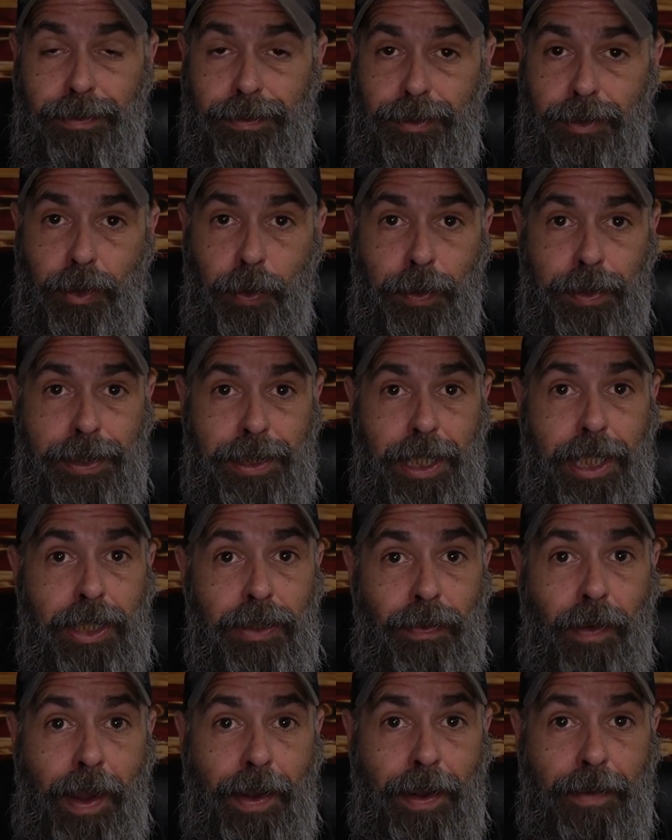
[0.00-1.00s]
do a
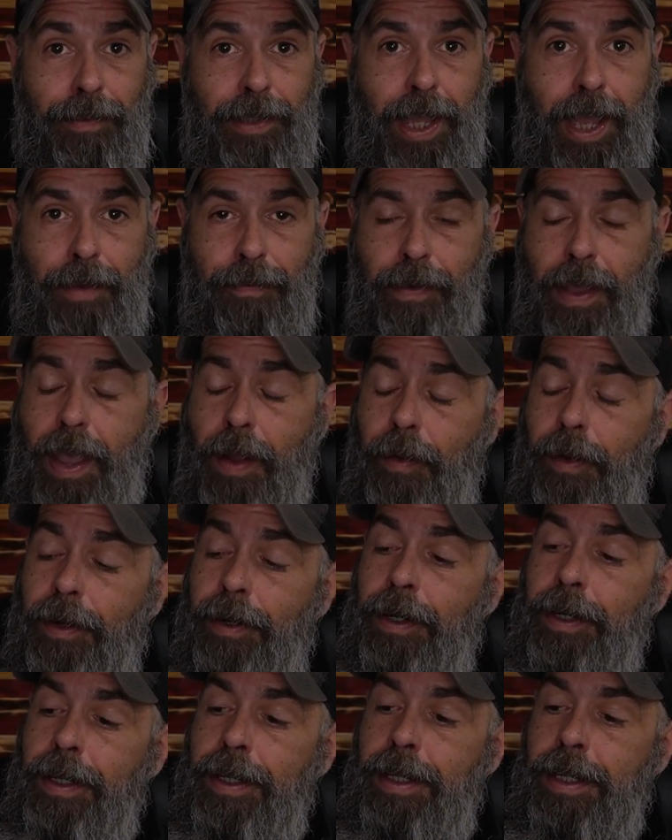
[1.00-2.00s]
ceasefire every half hour.
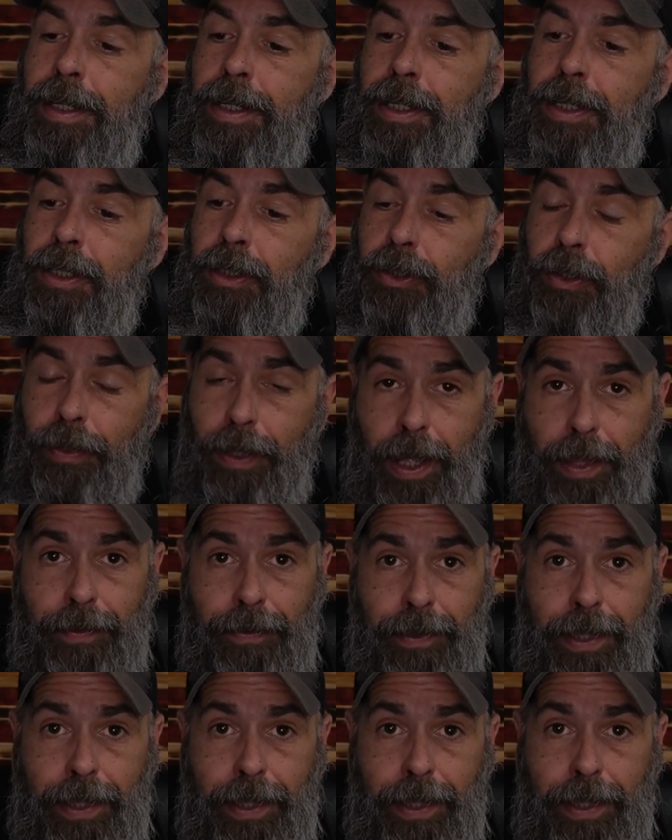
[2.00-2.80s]
So now their